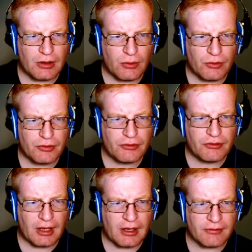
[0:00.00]
orders
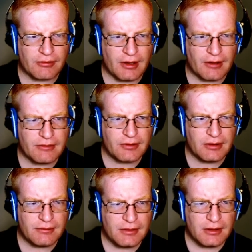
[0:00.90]
and
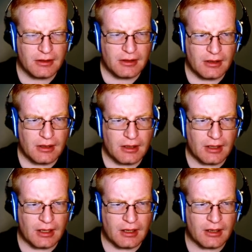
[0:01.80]
philosophy,
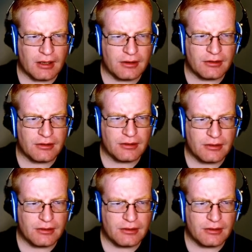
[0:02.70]
and